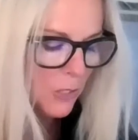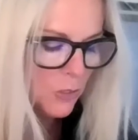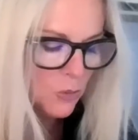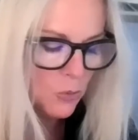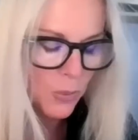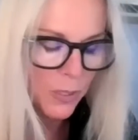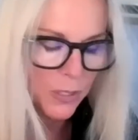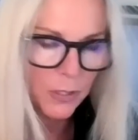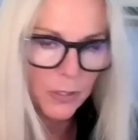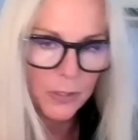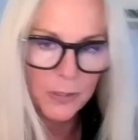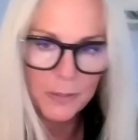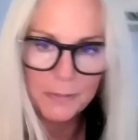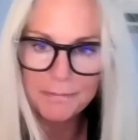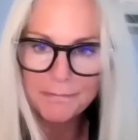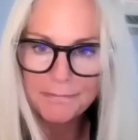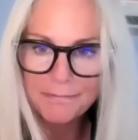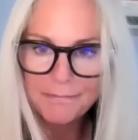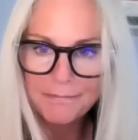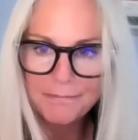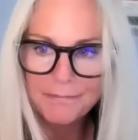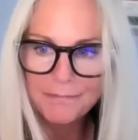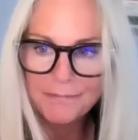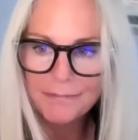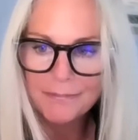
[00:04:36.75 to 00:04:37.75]
Twitter.
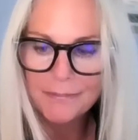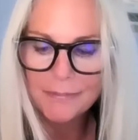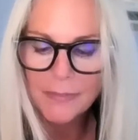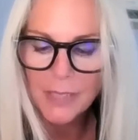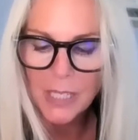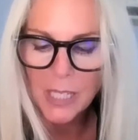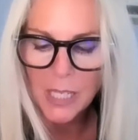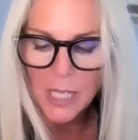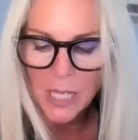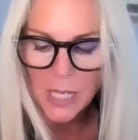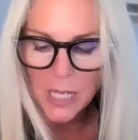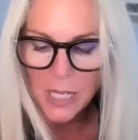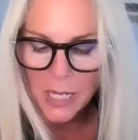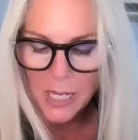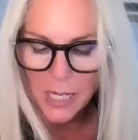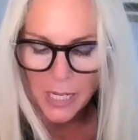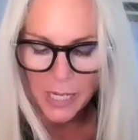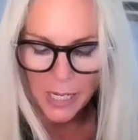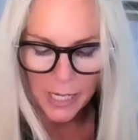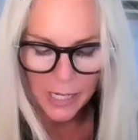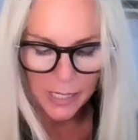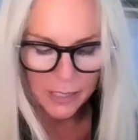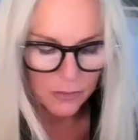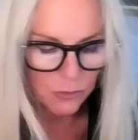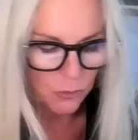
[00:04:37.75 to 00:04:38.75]

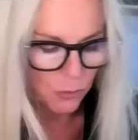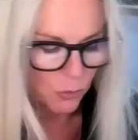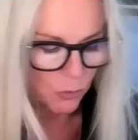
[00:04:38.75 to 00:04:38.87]
And